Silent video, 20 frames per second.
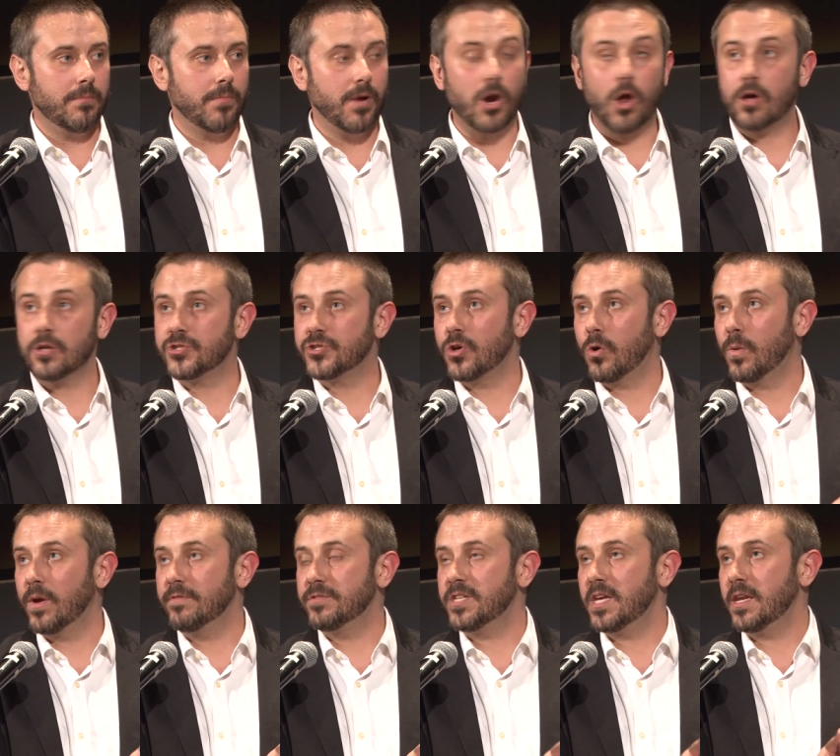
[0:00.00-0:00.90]
But
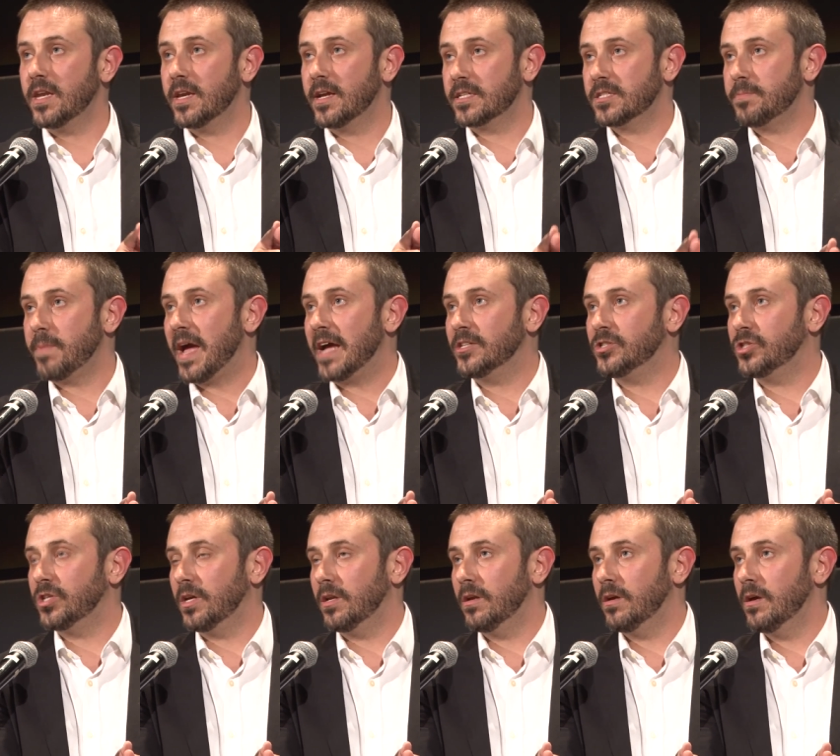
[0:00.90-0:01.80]
also we've seen an
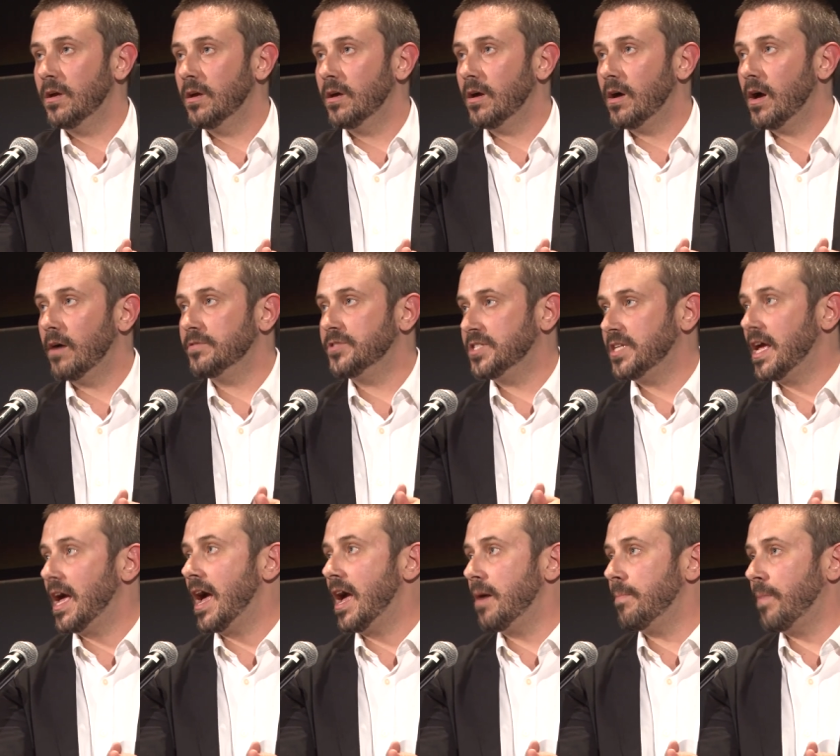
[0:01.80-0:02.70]
expansion of
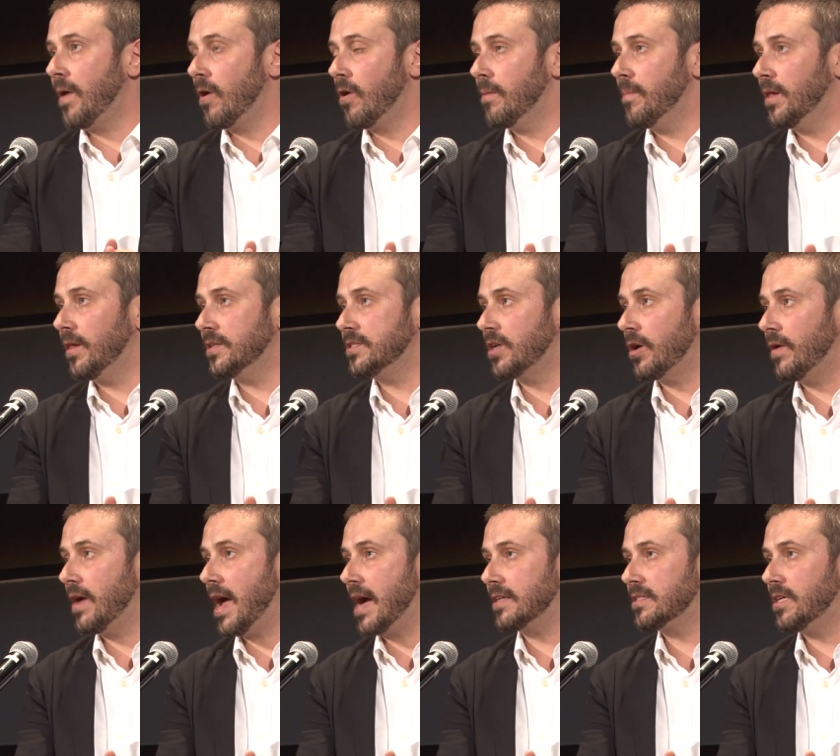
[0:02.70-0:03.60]
CIA
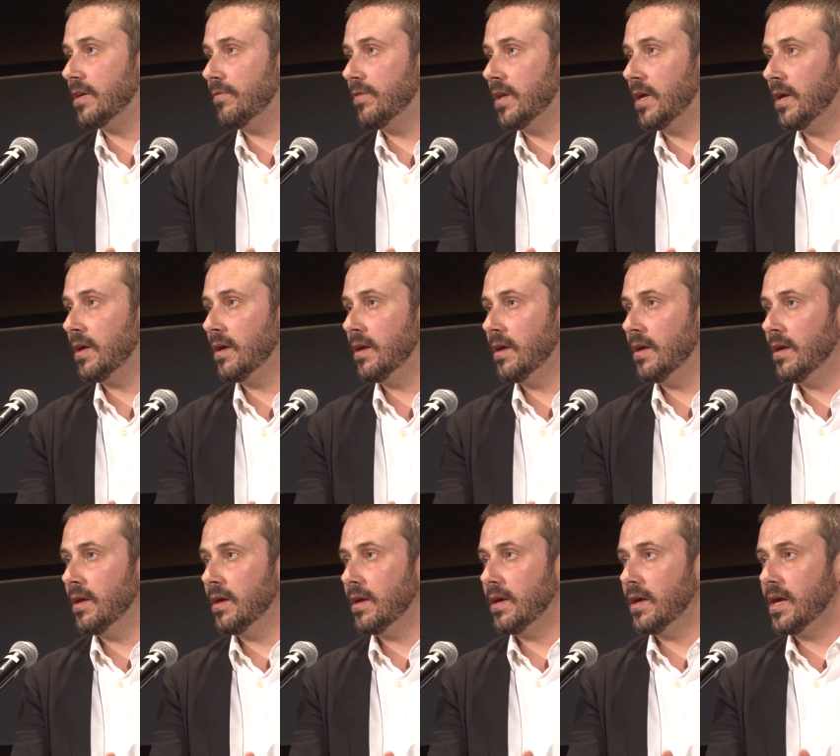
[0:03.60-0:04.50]
paramilitary activity
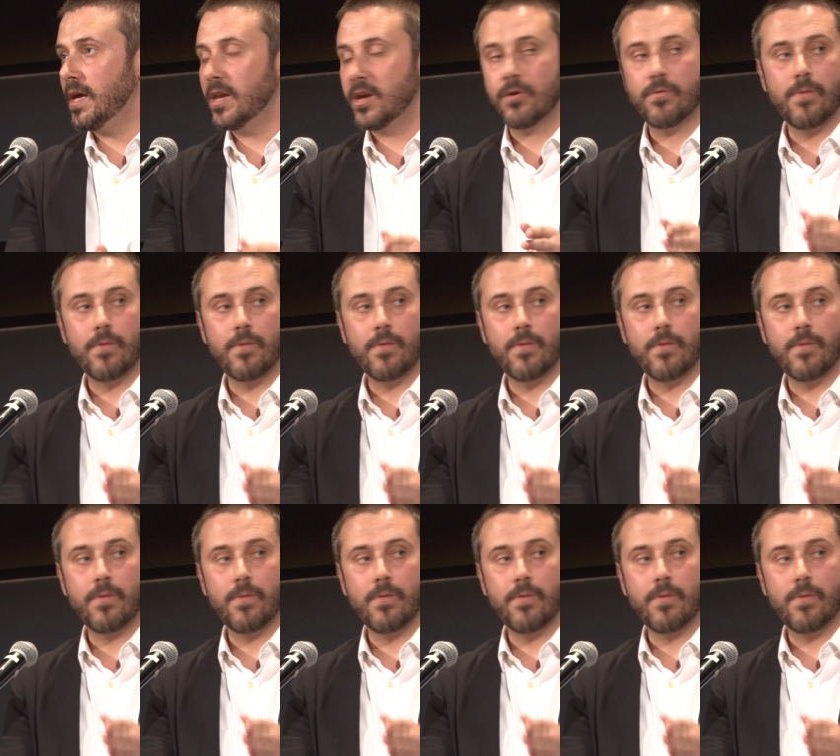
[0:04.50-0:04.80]
in